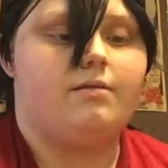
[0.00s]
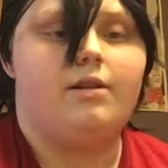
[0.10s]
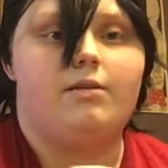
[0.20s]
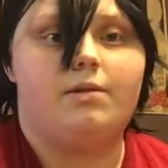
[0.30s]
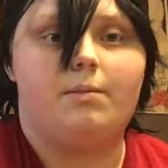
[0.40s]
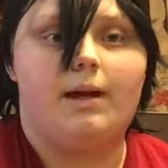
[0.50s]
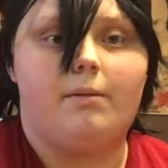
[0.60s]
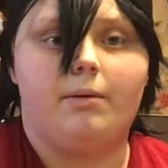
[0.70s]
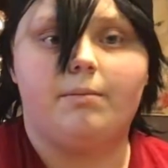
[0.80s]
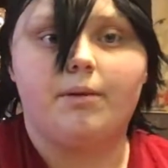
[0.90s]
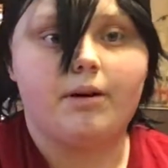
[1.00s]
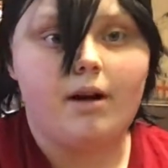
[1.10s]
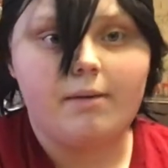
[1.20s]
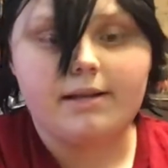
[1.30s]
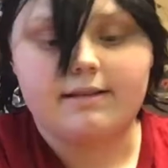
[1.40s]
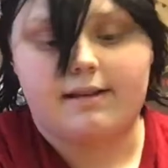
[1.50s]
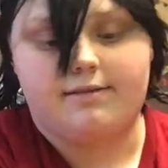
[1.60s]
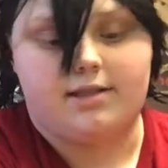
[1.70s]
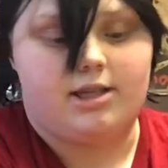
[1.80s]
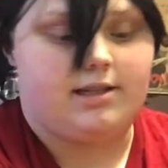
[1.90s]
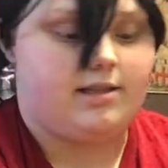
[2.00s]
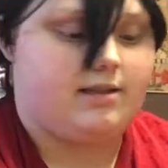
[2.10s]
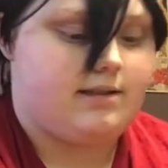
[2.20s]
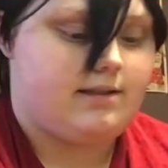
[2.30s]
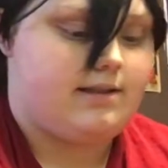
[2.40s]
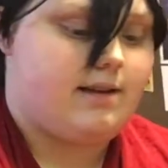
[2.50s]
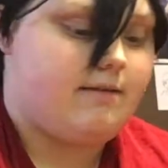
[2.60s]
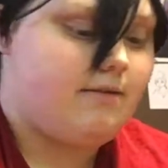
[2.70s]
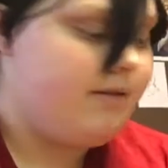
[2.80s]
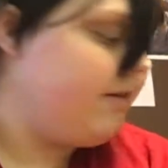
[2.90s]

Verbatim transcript: you to be able to put comments and give suggestions and stuff.